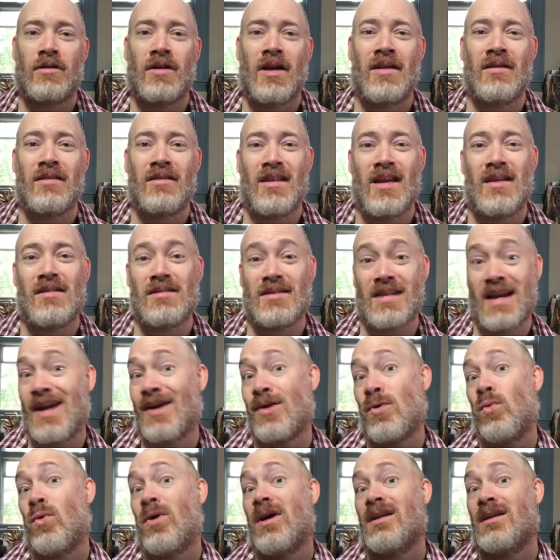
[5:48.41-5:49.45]
and then take
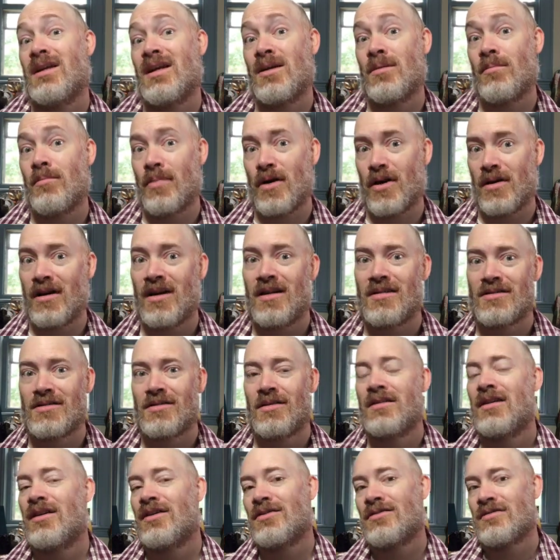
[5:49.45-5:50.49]
one and burn it so
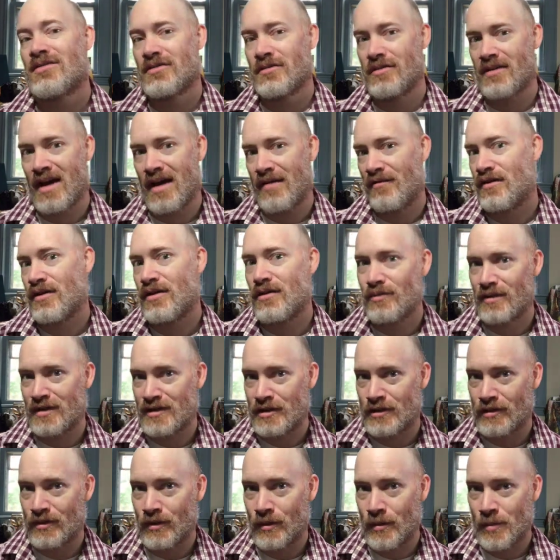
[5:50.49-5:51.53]
that you still have the
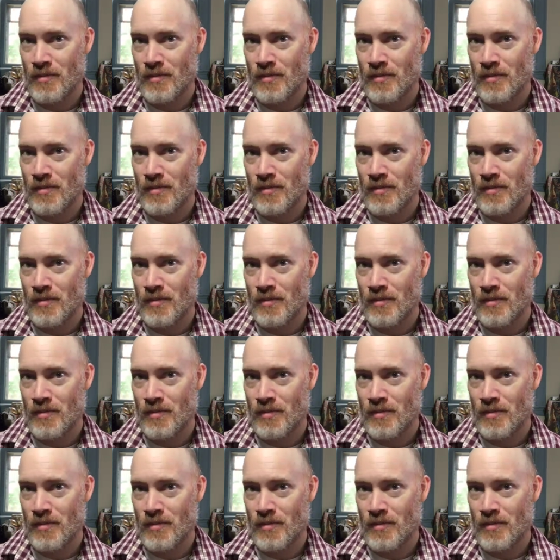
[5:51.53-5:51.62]
original.